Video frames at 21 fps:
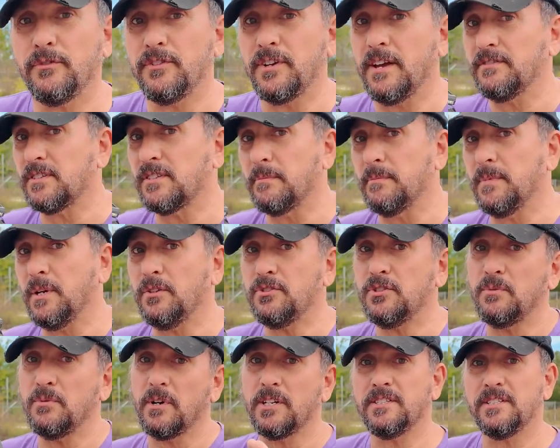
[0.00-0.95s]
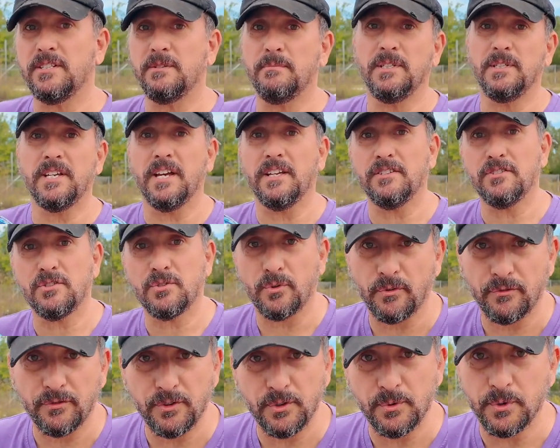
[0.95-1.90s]
If you have something else you want to see me test
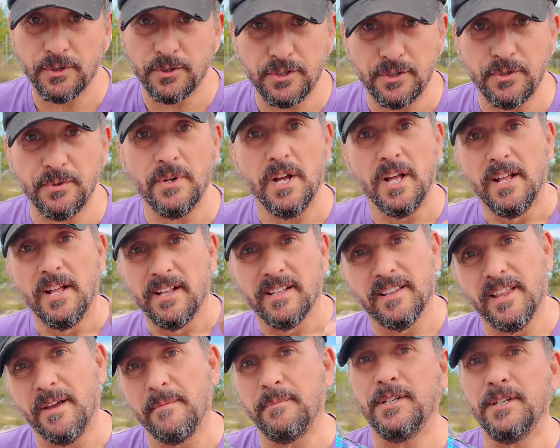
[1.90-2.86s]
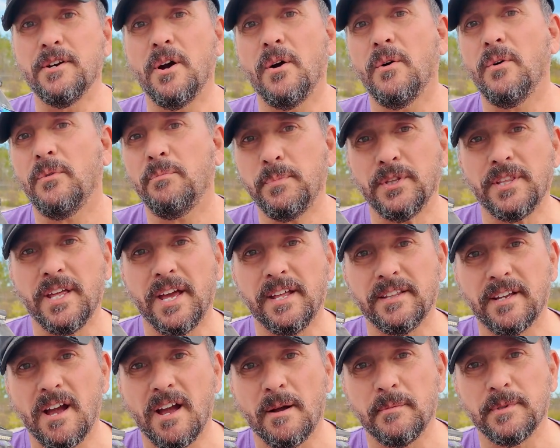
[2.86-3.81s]
or review or do, let me know. Put that in
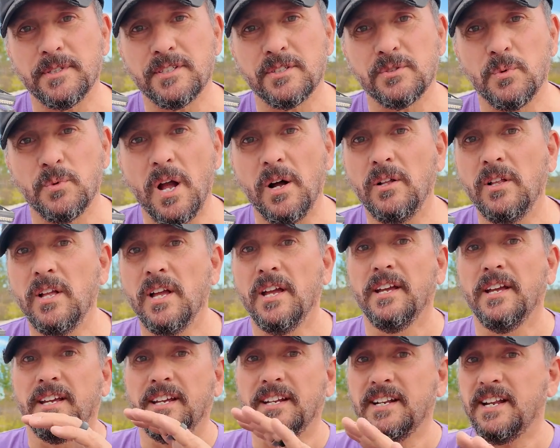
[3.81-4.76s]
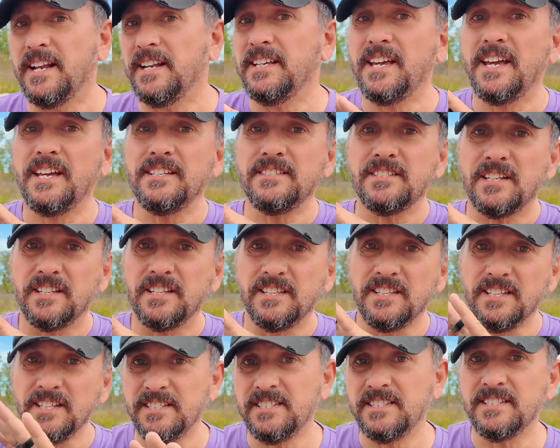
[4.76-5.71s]
the comments as well. In any case,
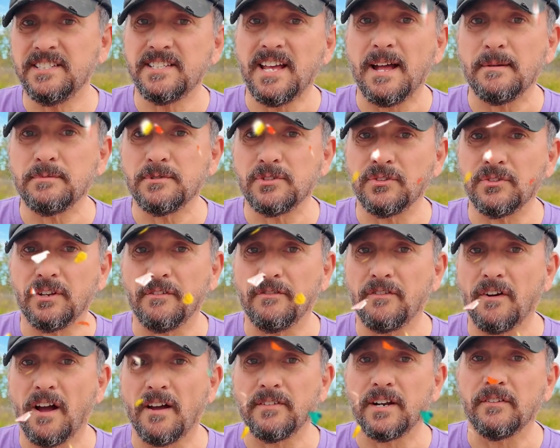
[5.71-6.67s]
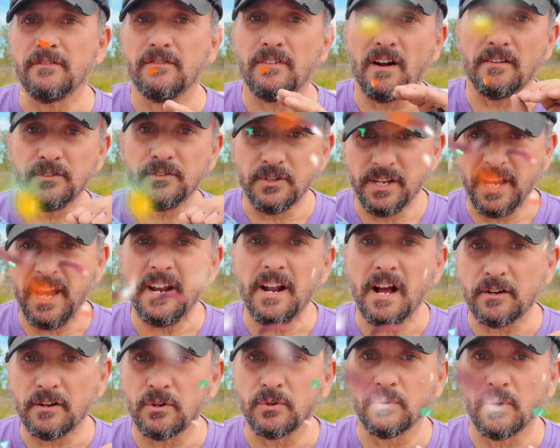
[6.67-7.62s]
this is absolutely a 5 out of 5. You
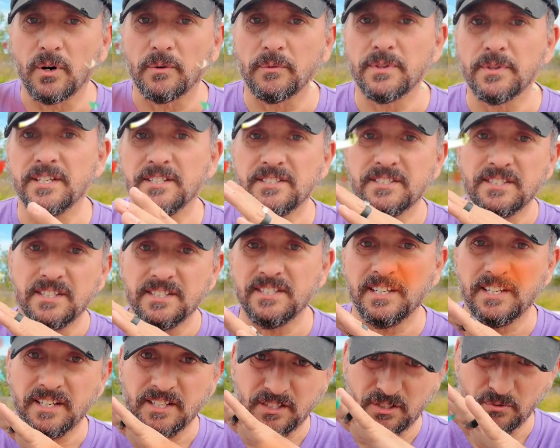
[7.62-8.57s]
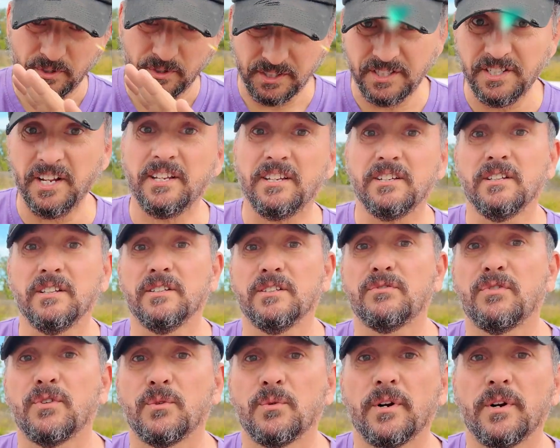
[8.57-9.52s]
cannot go wrong with this. This thing is
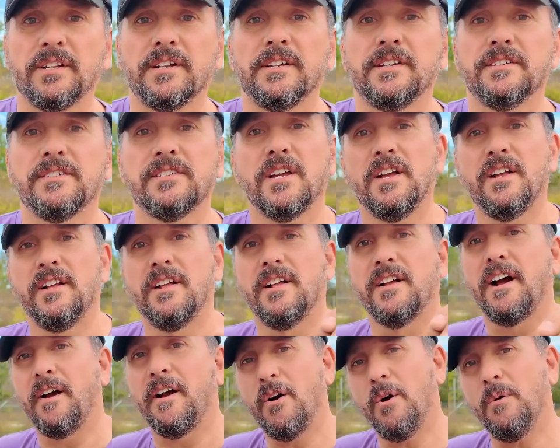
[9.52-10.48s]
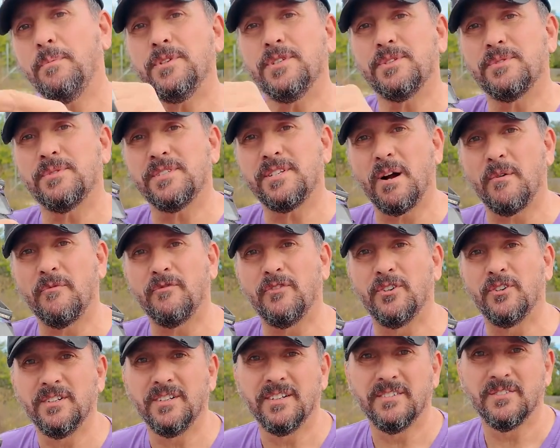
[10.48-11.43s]
ridiculous for what it is. I hope this was
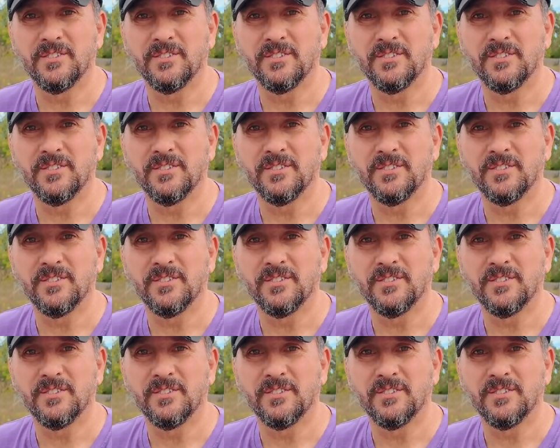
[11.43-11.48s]
helpful.